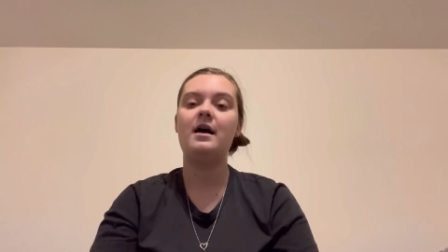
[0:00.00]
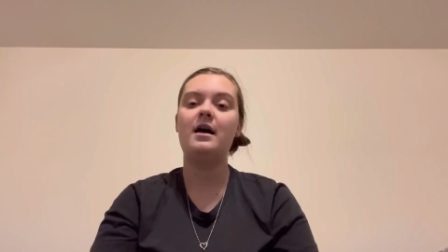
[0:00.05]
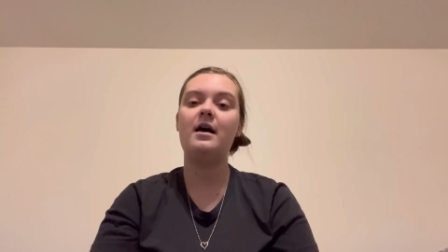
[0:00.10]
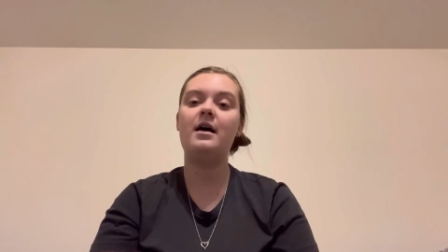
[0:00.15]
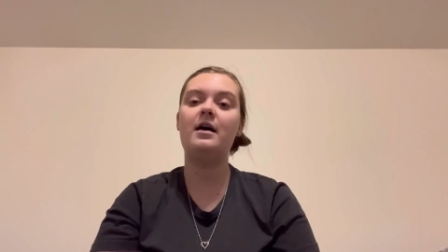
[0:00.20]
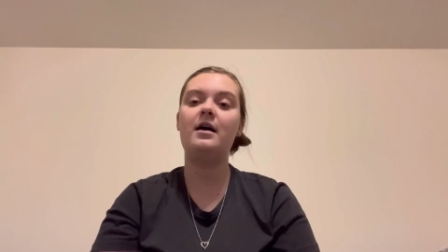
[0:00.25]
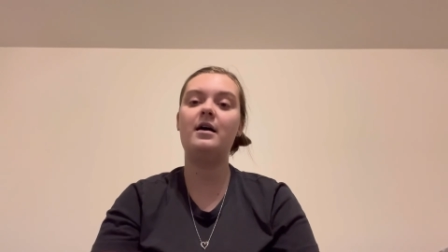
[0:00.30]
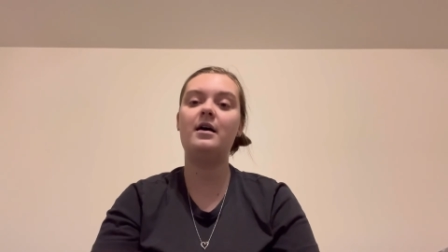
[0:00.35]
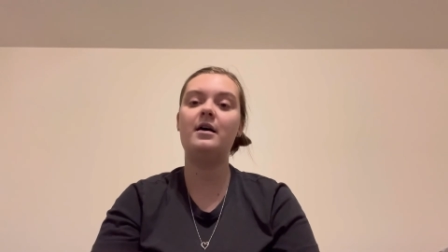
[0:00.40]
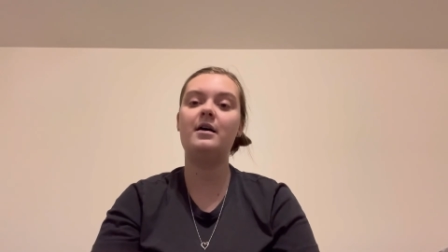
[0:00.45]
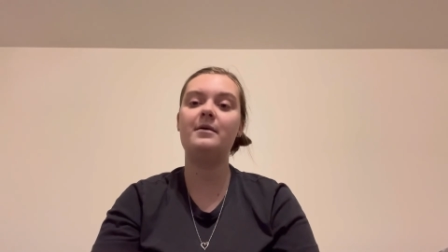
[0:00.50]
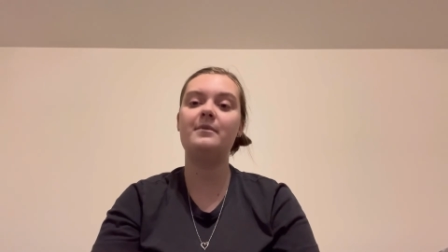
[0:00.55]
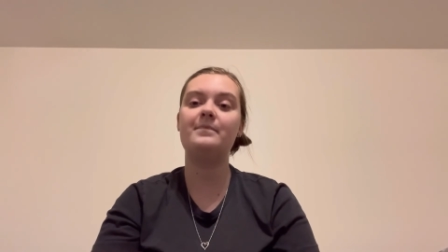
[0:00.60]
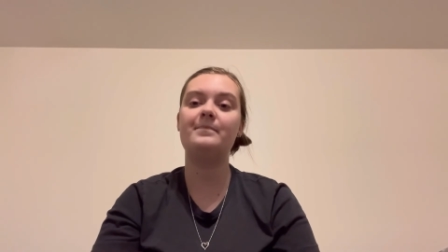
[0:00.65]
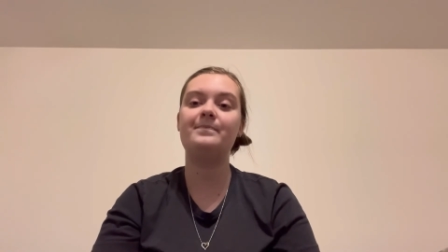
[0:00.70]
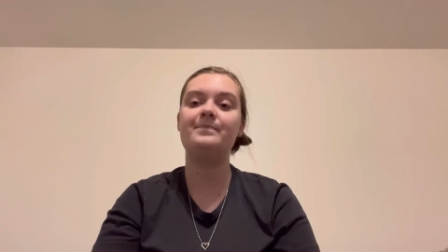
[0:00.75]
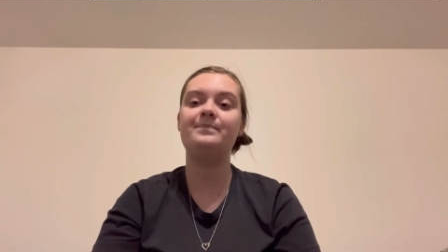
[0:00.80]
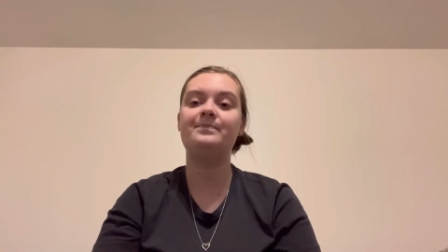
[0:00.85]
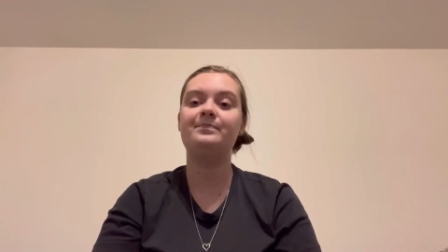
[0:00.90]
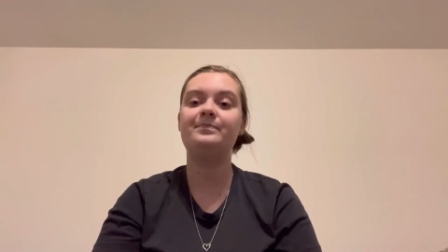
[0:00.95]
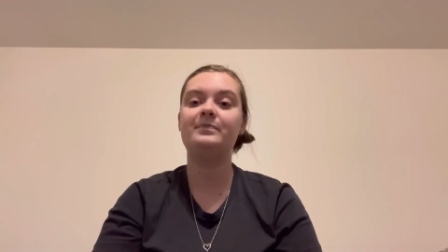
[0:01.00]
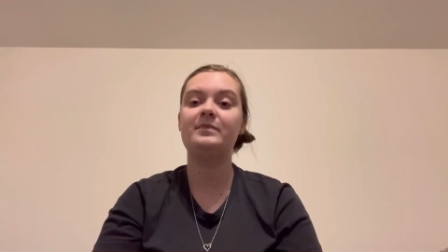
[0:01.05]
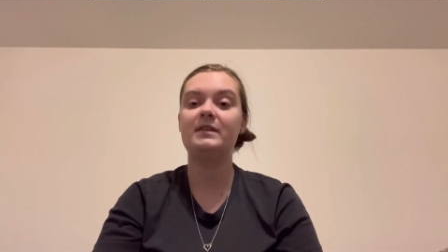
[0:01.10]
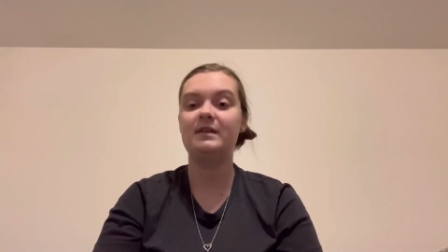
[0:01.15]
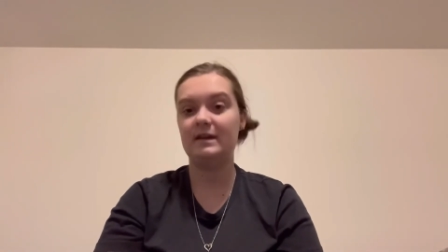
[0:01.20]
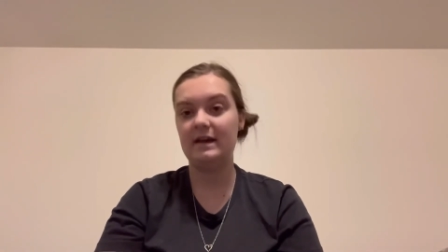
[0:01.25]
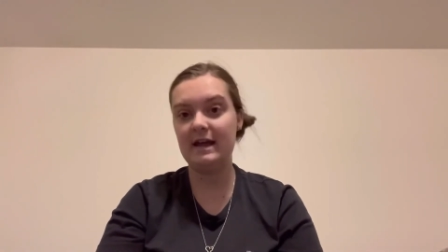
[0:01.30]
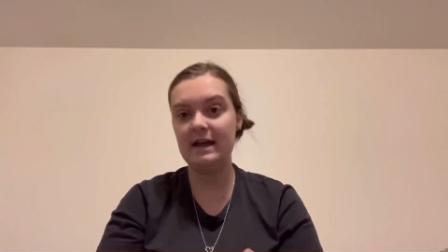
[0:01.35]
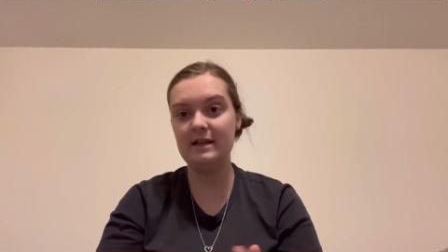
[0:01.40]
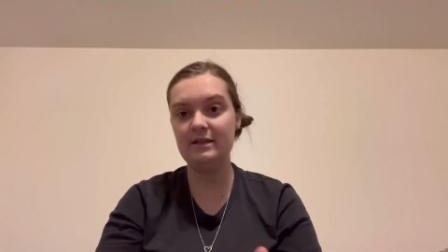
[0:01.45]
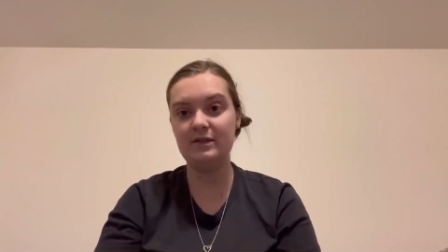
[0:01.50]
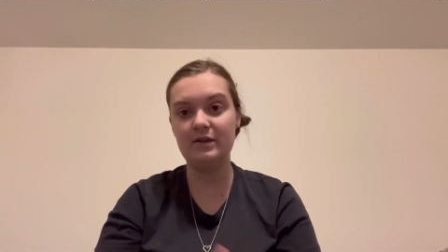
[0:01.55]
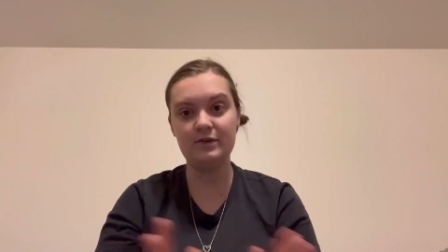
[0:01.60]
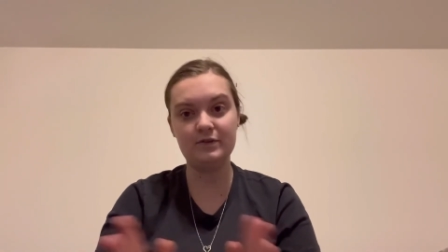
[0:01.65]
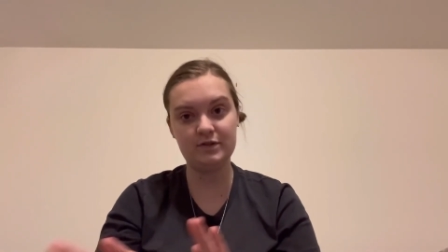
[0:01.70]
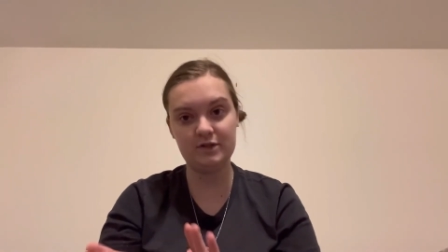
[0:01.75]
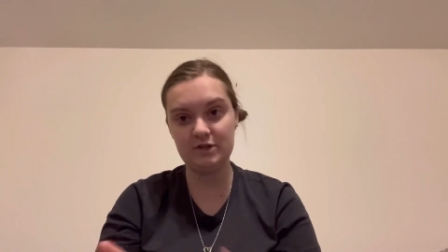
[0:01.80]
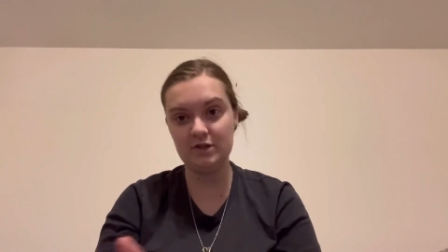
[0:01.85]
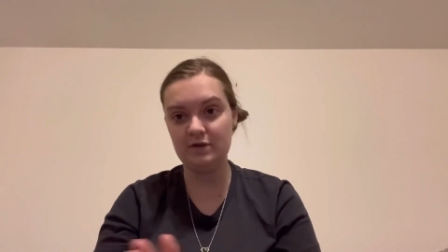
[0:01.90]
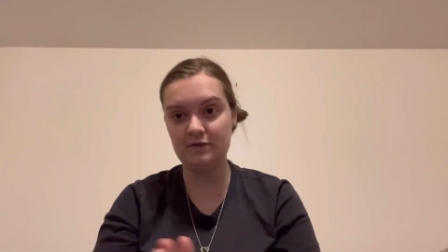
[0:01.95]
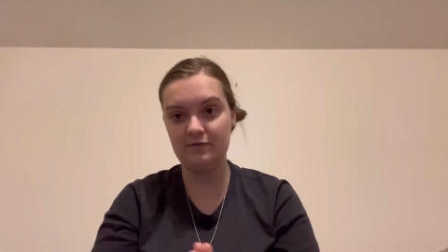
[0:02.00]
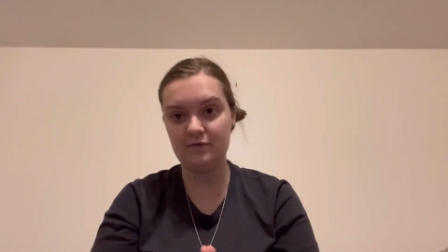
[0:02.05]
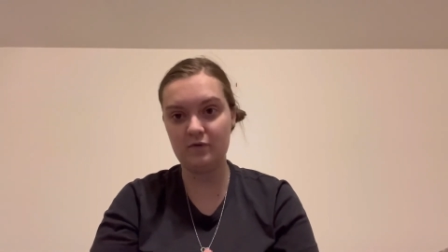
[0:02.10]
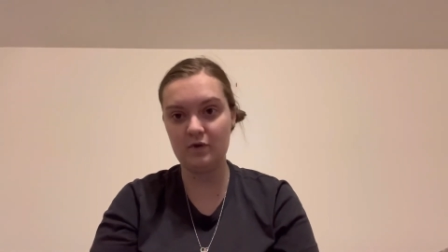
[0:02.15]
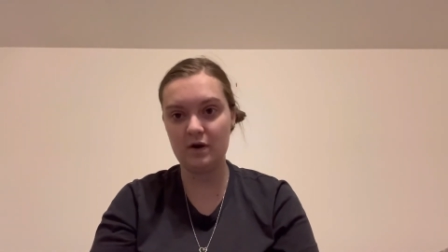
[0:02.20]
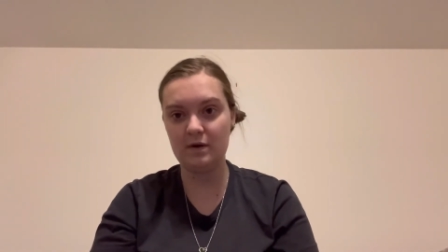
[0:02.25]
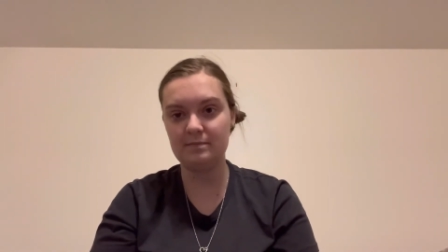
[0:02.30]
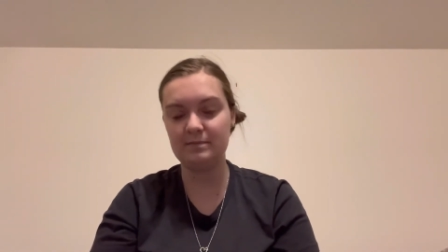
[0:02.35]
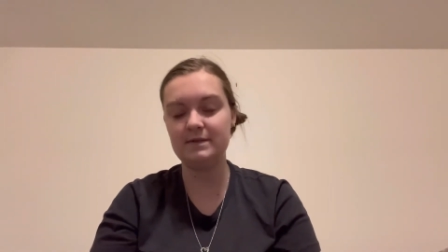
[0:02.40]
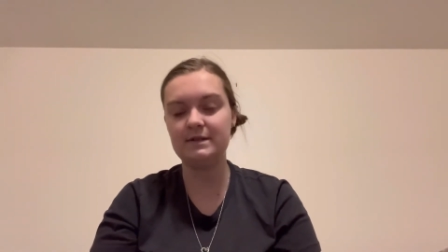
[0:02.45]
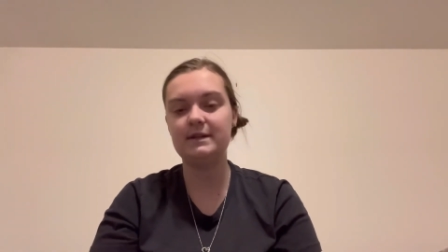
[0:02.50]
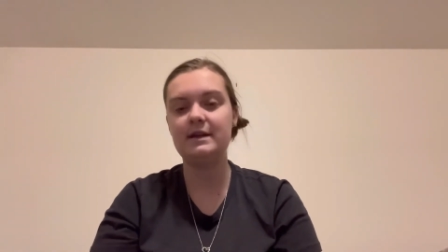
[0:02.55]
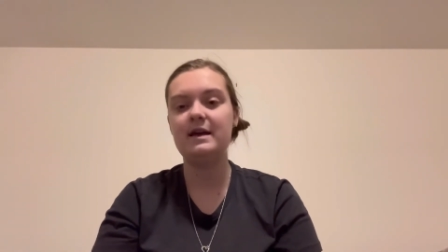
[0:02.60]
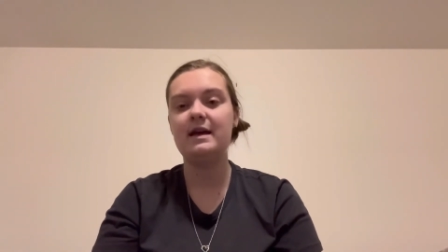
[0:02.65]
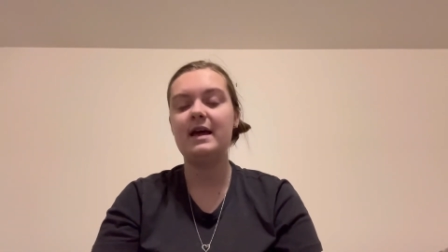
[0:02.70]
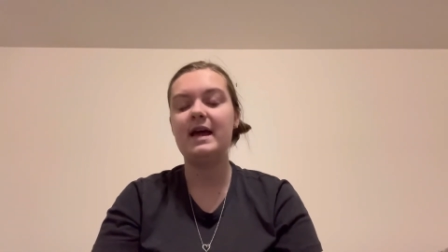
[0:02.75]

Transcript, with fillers: um, in those two forms.